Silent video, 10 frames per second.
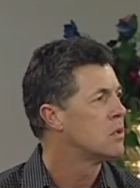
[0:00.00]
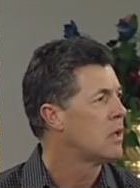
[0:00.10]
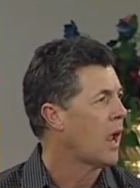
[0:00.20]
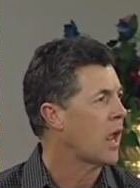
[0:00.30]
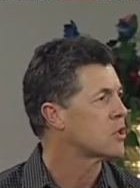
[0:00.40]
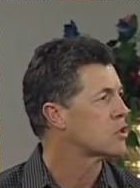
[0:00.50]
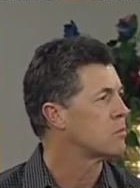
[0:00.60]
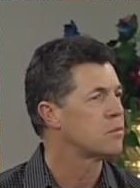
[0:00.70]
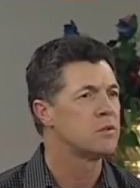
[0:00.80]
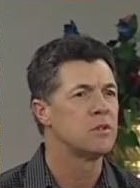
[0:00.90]

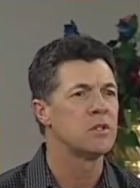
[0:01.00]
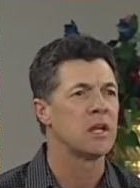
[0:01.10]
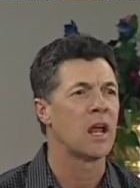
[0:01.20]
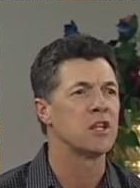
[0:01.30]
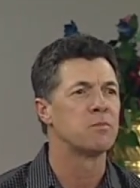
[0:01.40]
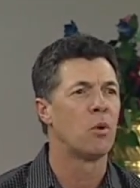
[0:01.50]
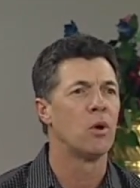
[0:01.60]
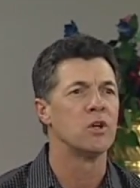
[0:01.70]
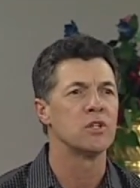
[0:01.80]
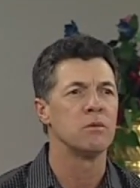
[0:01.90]
handsome teenage
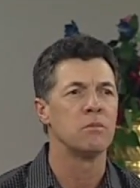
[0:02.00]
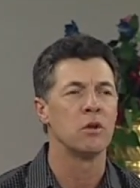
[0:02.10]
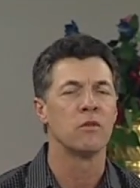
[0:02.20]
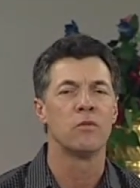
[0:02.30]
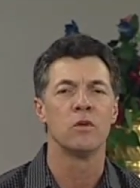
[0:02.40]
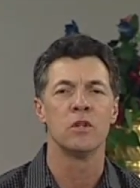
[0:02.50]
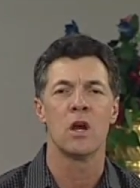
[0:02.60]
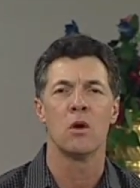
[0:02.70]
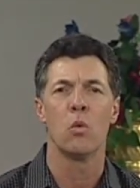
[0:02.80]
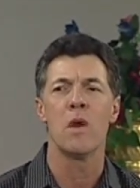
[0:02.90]
boys and beautiful
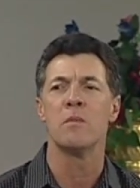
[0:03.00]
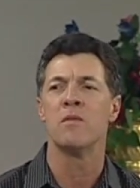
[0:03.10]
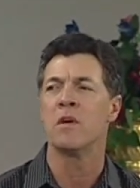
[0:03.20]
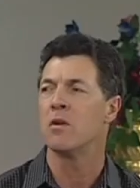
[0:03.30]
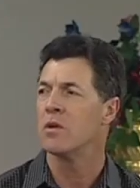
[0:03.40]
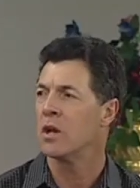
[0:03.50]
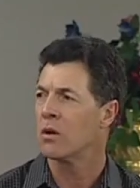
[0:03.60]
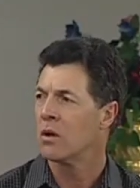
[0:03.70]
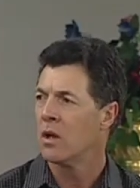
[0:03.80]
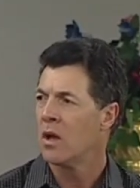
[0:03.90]
young women that are here.